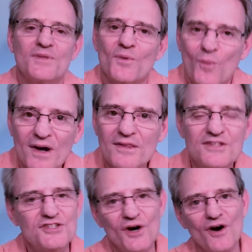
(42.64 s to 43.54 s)
One of the
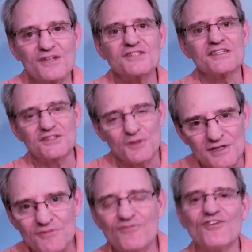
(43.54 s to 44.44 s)
songs that's going
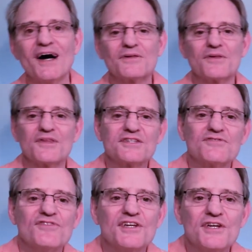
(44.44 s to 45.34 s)
to follow this
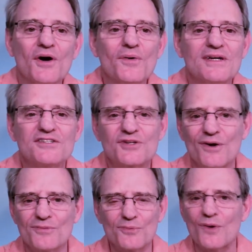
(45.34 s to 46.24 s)
video is
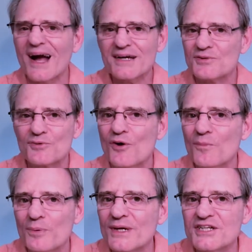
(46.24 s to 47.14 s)
called Rock and Roll
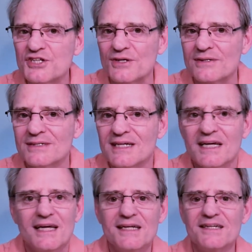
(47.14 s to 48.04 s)
Preacher.
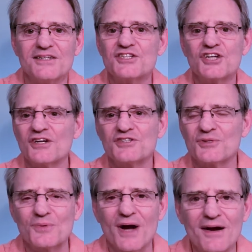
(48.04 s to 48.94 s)
In it, Chuck
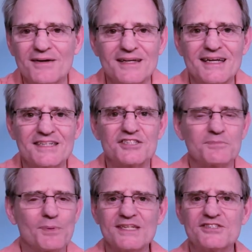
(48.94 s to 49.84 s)
Girard
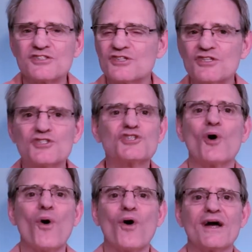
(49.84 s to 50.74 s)
expresses the
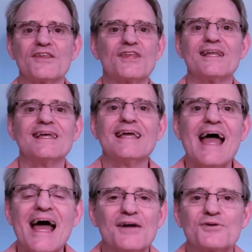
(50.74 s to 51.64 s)
joy that he
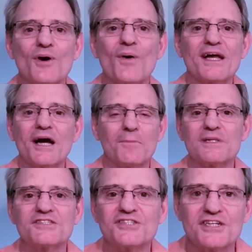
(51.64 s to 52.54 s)
had growing up
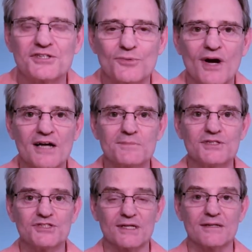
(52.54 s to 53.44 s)
listening to rock
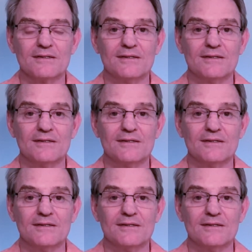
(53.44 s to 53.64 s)
music.